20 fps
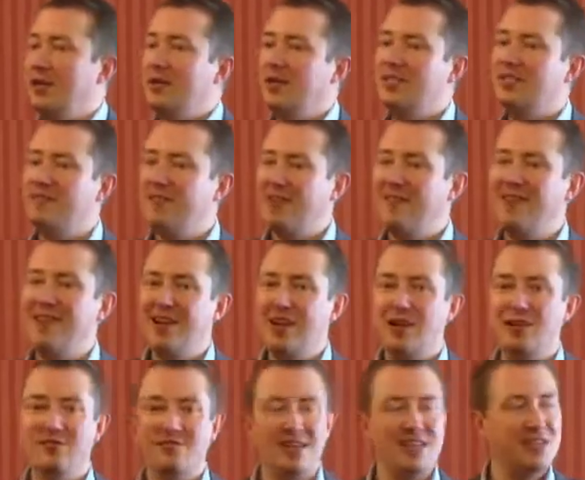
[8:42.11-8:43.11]
there's very
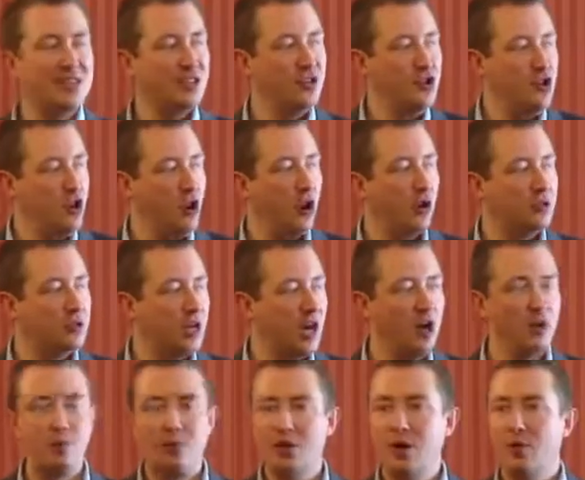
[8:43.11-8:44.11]
little reason not to
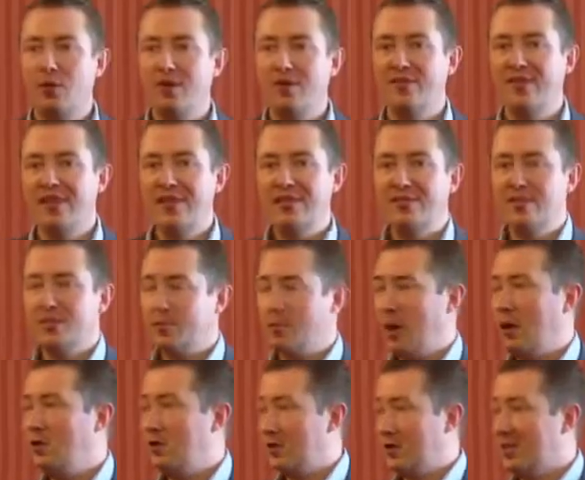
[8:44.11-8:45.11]
open up one of these and just
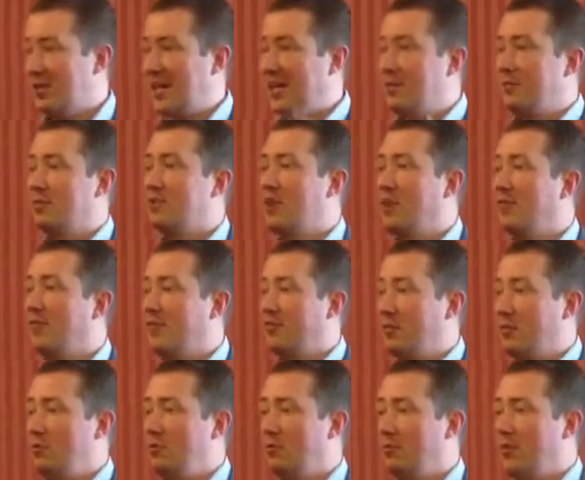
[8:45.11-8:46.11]
post the same stuff
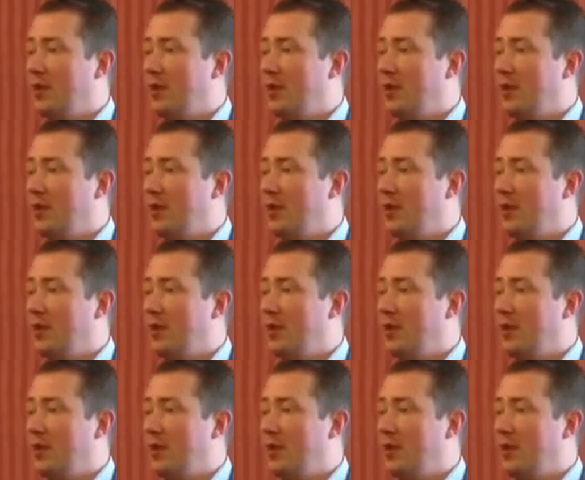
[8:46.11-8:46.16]
through.